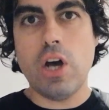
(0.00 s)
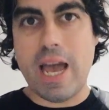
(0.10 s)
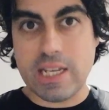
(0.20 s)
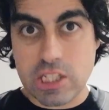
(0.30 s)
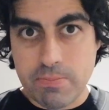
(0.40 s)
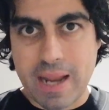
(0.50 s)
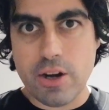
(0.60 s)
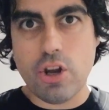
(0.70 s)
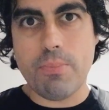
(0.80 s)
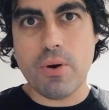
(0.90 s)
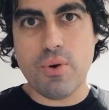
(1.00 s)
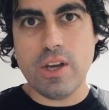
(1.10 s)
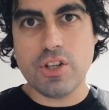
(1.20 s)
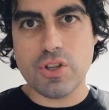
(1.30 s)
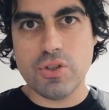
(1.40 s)
expand
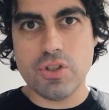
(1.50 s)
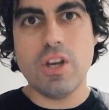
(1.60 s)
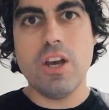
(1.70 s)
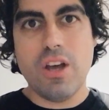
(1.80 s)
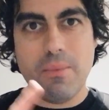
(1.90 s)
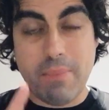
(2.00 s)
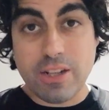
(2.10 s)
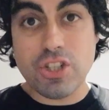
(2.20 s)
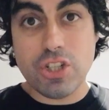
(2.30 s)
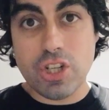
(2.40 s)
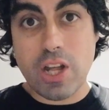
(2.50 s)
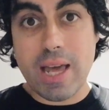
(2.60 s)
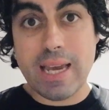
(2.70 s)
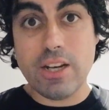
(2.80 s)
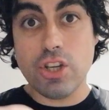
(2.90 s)
operations. Manchester
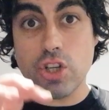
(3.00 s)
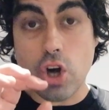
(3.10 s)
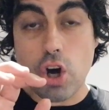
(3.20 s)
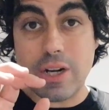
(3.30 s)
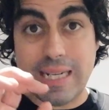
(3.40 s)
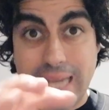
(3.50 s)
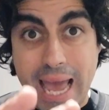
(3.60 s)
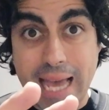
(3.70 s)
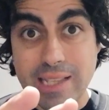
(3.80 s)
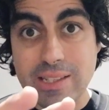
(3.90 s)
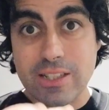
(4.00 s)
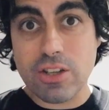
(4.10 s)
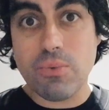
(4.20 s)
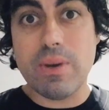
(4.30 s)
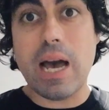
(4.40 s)
United got debt
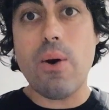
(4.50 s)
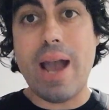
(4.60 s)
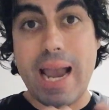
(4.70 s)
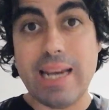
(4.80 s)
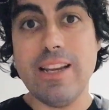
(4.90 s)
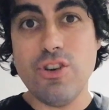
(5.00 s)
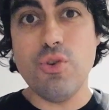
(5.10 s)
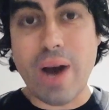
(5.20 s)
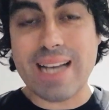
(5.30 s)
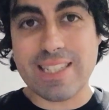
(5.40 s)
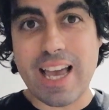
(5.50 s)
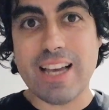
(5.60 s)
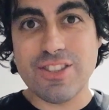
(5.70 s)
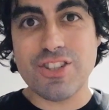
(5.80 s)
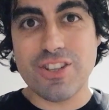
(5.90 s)
without any new
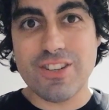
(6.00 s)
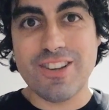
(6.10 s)
asset.